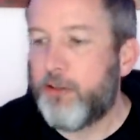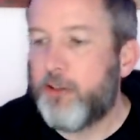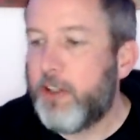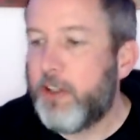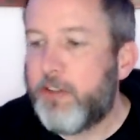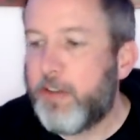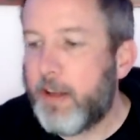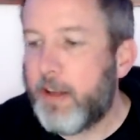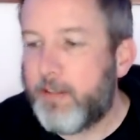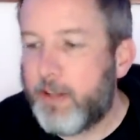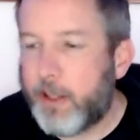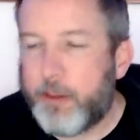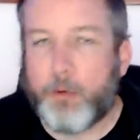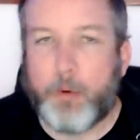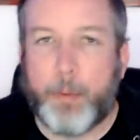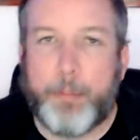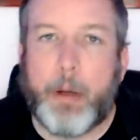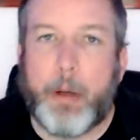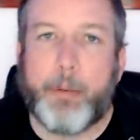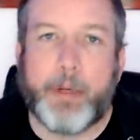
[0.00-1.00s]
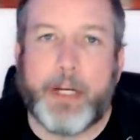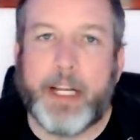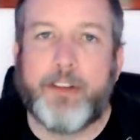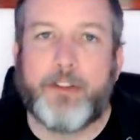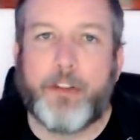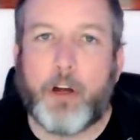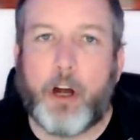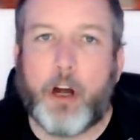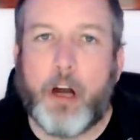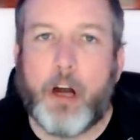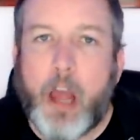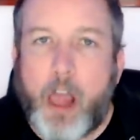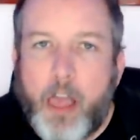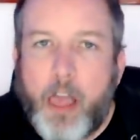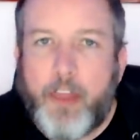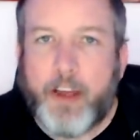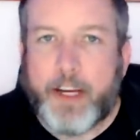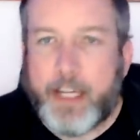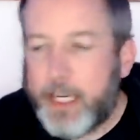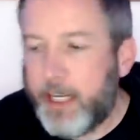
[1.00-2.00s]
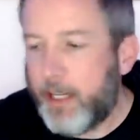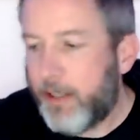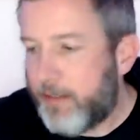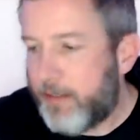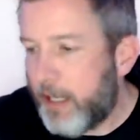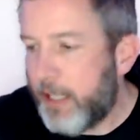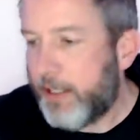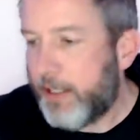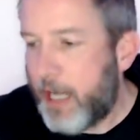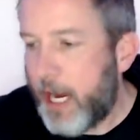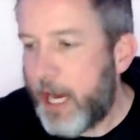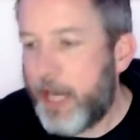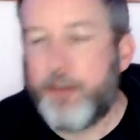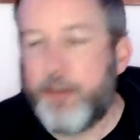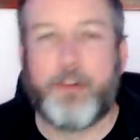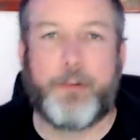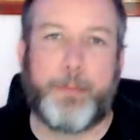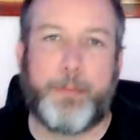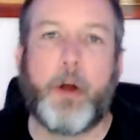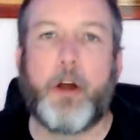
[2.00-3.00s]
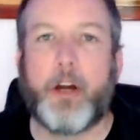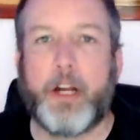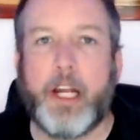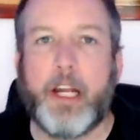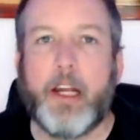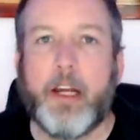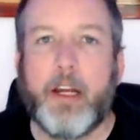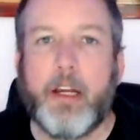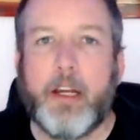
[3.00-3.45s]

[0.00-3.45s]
She says that the Republicans are the kids in cages party.